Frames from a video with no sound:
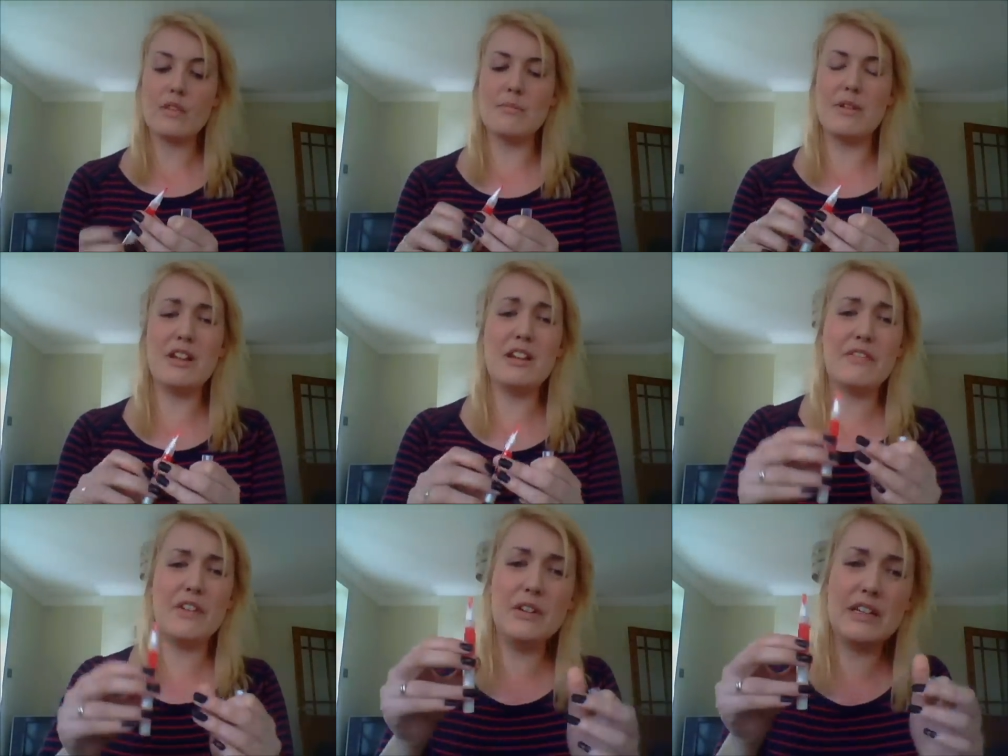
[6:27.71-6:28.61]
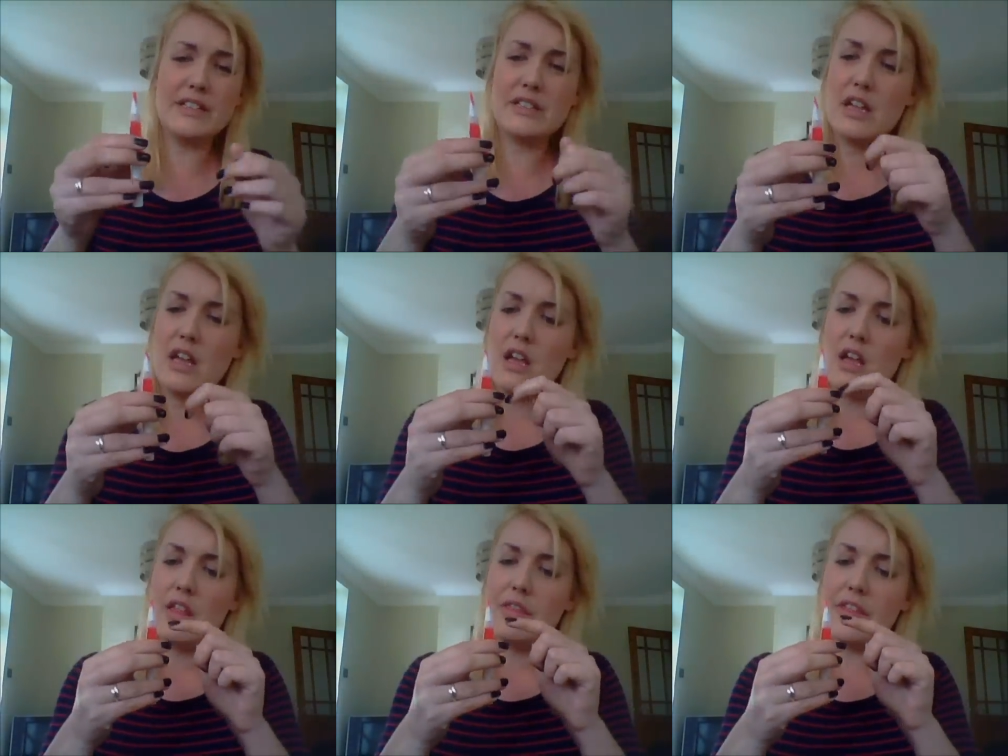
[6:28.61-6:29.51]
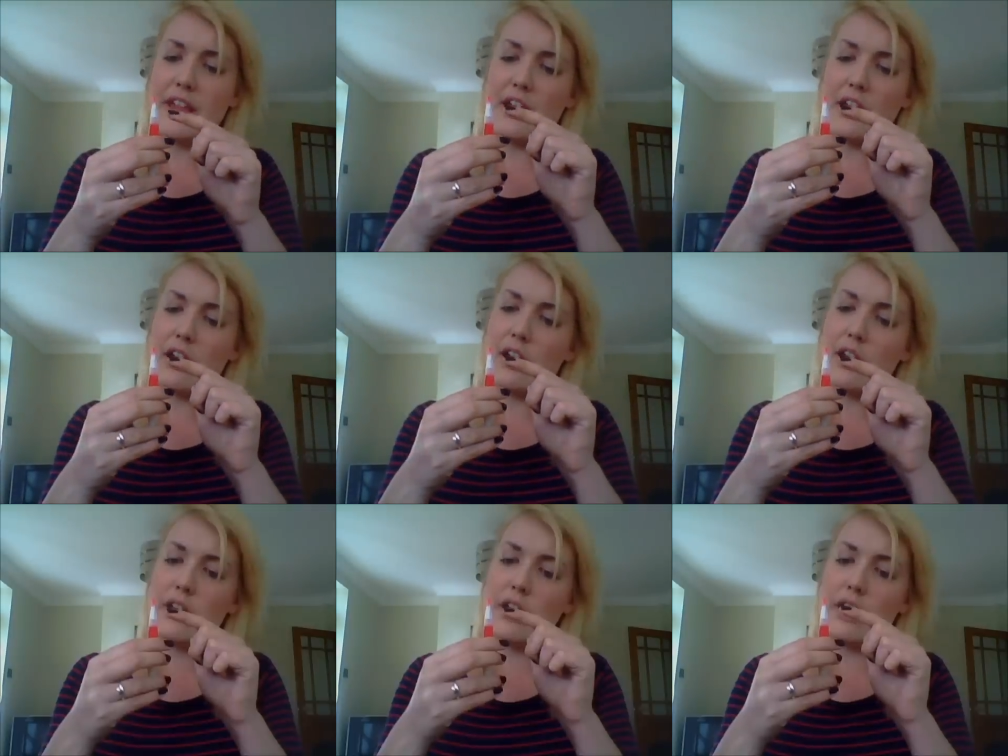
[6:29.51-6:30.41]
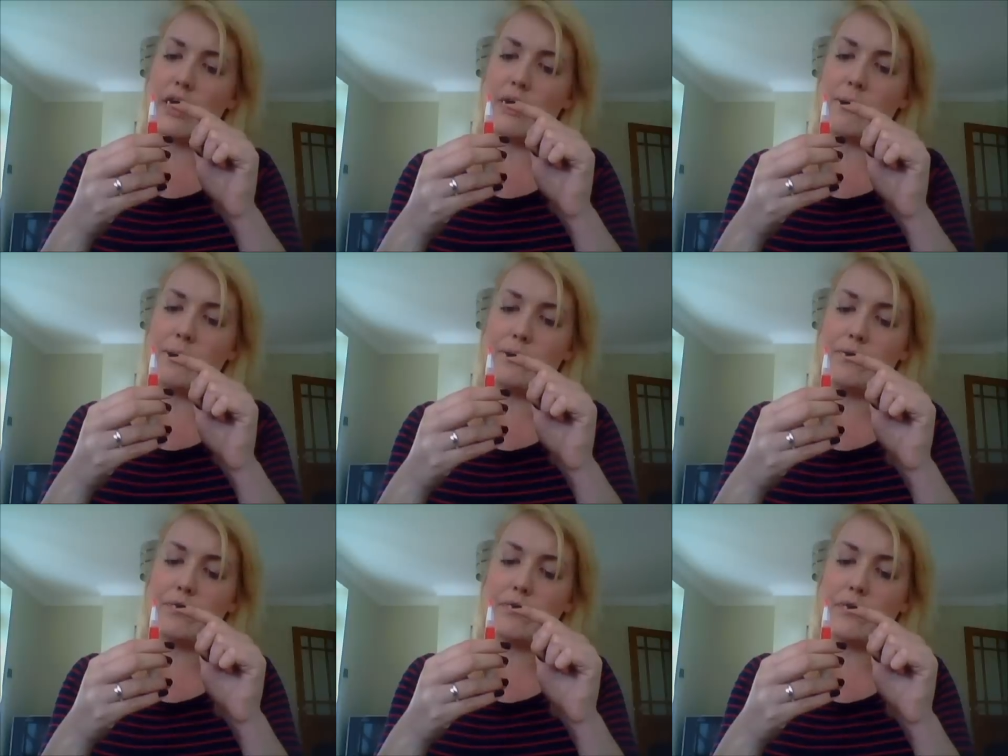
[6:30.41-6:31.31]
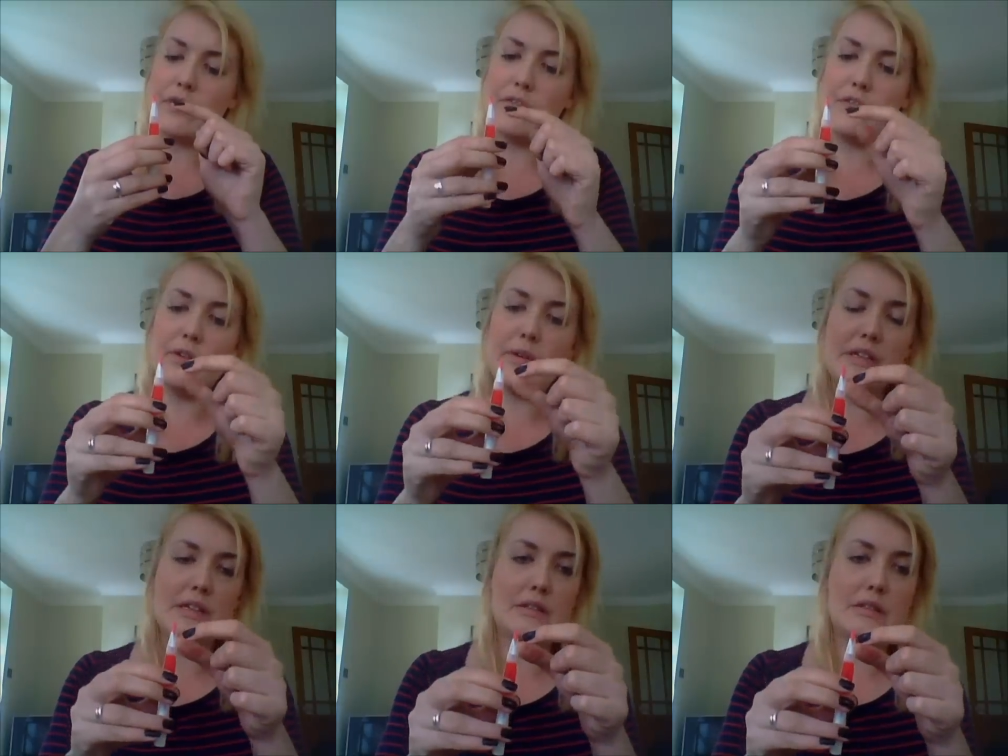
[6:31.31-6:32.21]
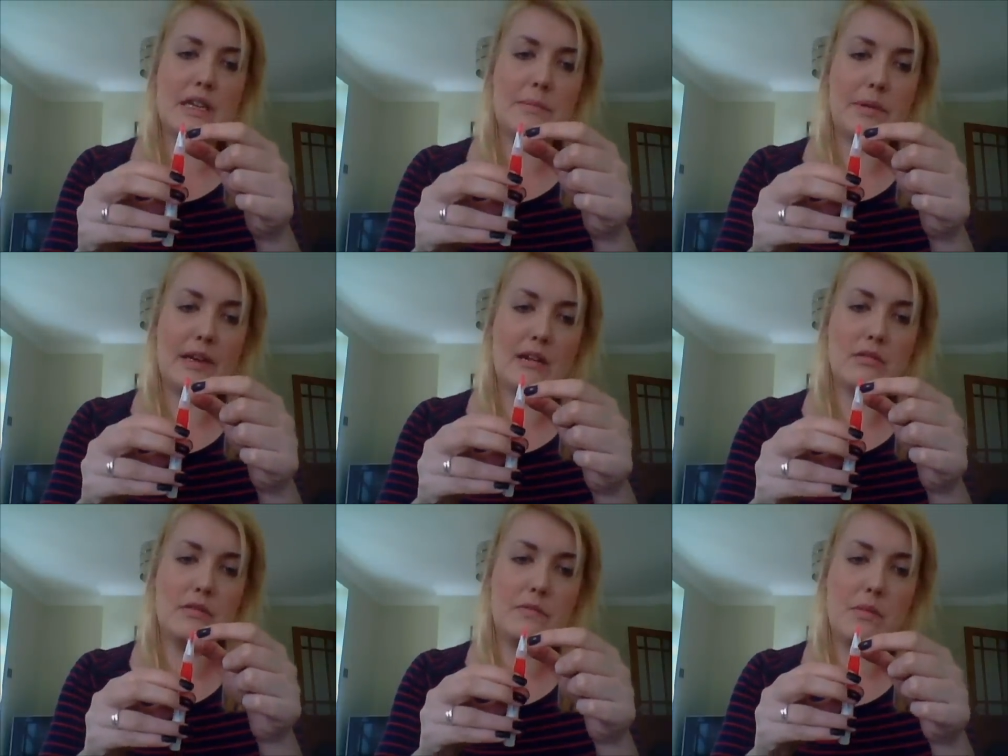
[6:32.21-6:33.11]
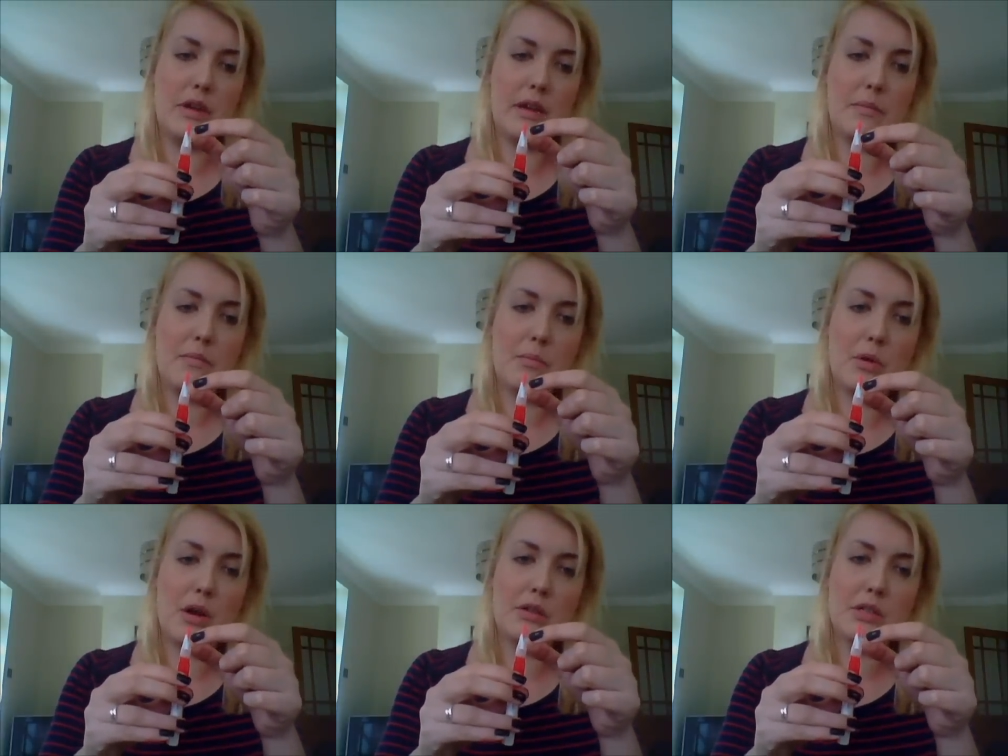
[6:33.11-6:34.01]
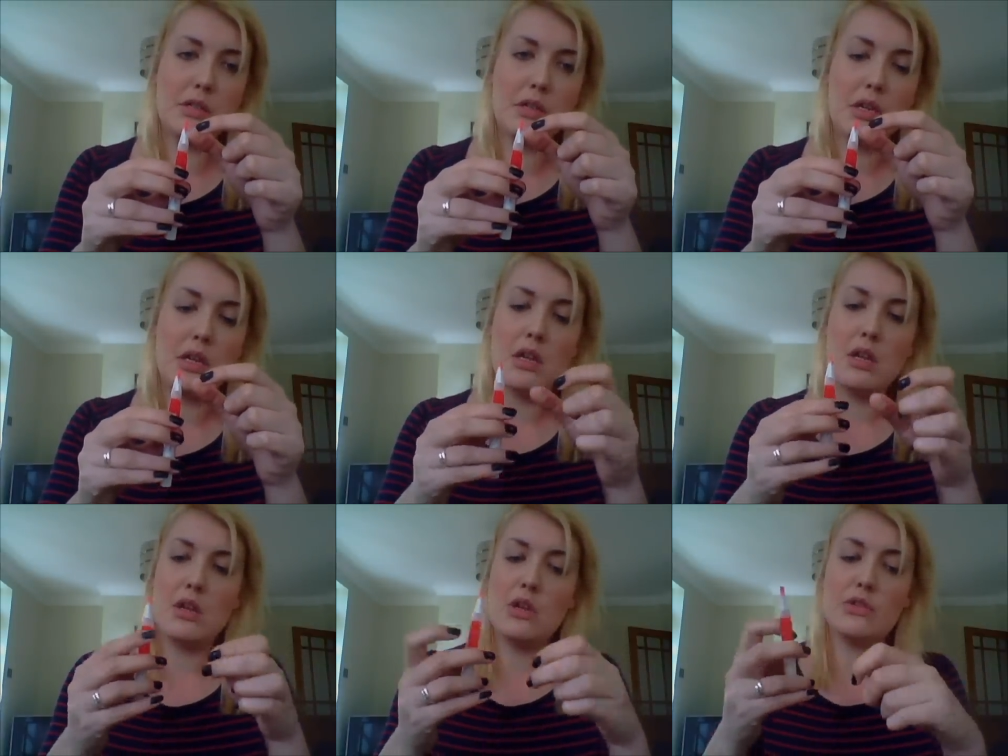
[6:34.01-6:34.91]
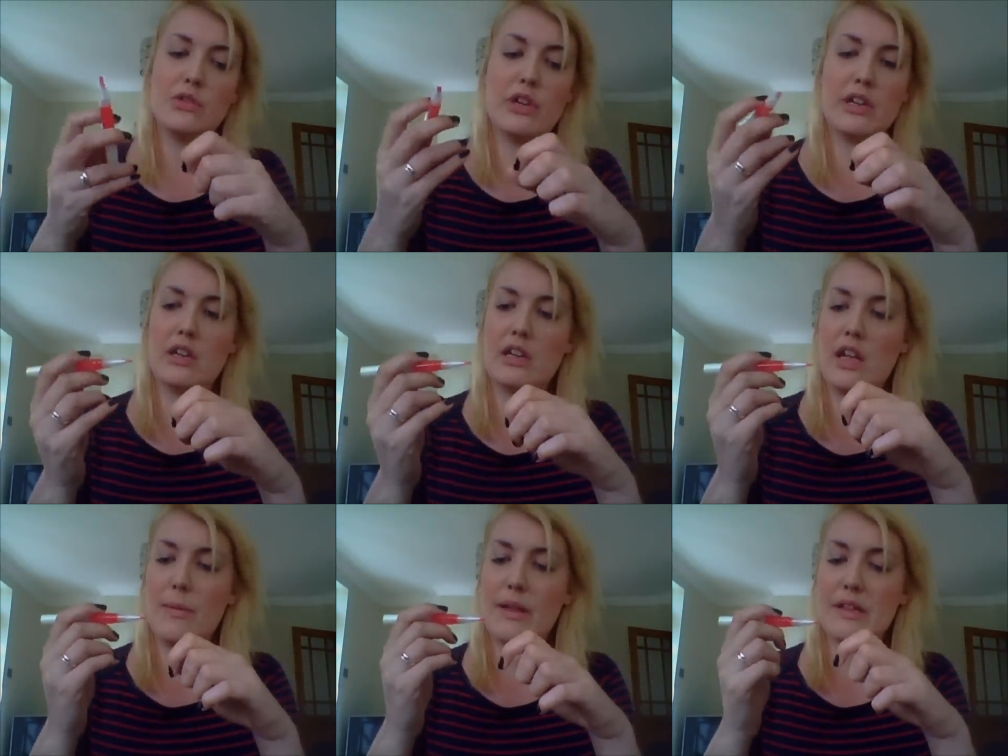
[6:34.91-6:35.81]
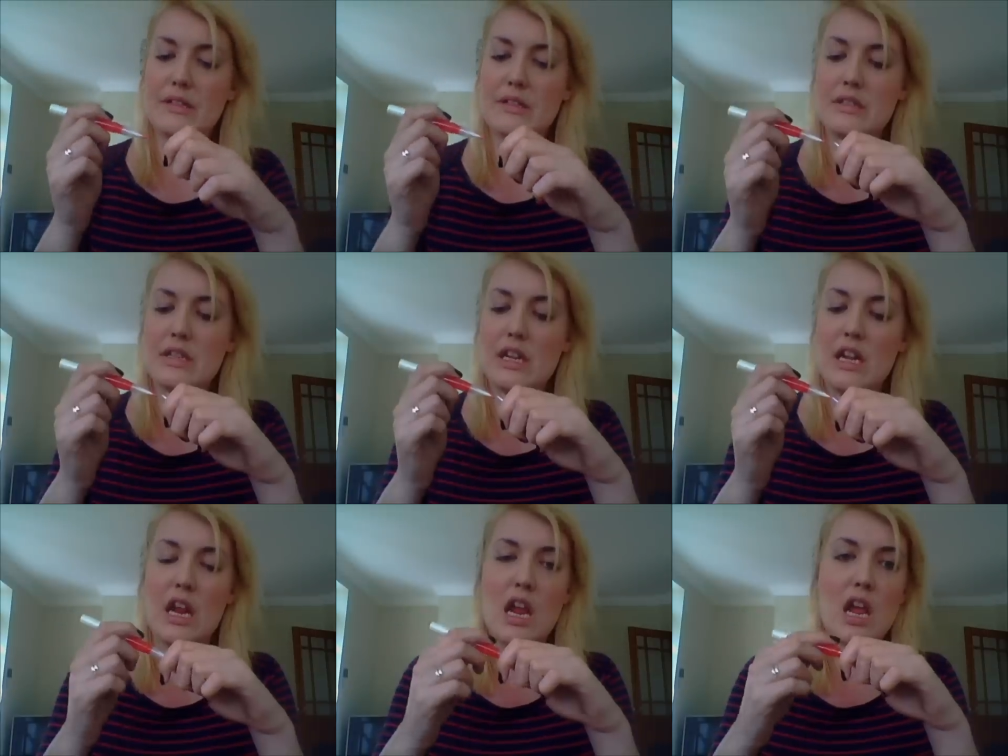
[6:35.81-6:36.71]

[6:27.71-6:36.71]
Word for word: My only fault is the um, the fluid is seeping out of my brush, so it can get a bit sticky.